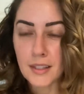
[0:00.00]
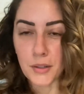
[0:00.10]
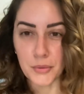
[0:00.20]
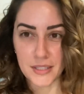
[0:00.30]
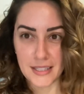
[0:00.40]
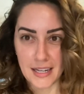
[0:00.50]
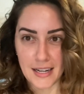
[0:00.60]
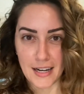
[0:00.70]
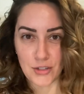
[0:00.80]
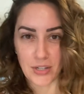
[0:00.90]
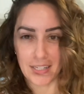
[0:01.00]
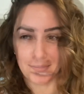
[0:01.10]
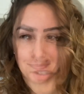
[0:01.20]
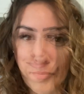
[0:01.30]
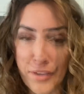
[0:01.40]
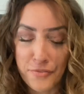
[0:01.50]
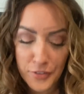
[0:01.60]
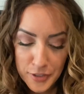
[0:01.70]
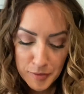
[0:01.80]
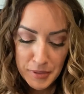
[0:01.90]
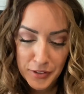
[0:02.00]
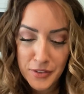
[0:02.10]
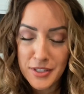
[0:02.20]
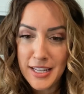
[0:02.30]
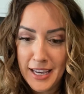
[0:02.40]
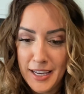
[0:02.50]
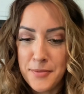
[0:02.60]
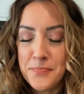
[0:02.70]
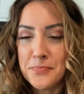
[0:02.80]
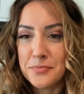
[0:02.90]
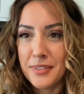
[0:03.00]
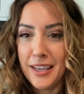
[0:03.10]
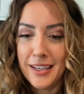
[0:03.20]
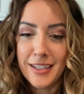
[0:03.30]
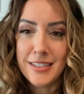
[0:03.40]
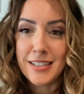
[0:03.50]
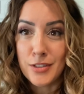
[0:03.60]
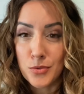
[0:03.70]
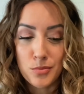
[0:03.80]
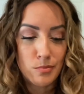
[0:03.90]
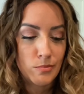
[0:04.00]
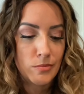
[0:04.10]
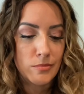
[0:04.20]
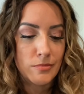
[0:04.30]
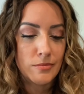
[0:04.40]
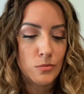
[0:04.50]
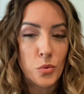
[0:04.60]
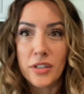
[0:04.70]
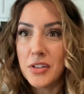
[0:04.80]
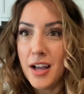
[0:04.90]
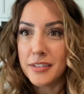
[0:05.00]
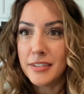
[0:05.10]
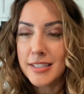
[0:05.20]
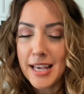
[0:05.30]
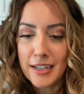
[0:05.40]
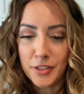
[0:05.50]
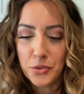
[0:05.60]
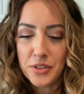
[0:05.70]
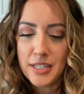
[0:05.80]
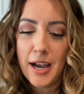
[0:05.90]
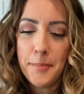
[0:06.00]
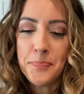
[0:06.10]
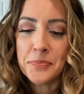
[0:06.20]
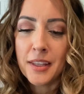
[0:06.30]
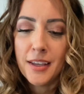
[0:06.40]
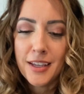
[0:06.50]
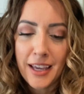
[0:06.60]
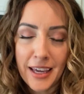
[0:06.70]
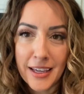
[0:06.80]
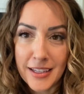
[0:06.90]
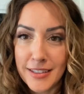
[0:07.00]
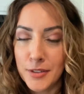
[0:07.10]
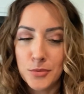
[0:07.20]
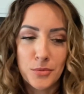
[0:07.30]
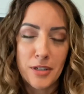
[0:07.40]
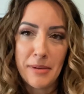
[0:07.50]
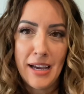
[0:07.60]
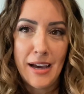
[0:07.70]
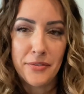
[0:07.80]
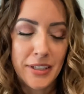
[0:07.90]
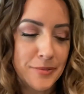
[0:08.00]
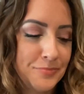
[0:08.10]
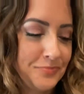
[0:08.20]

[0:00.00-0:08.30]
we're staying hydrated. I'm having my first meal of the day and it's one o'clock exactly on the dot. And what am I having?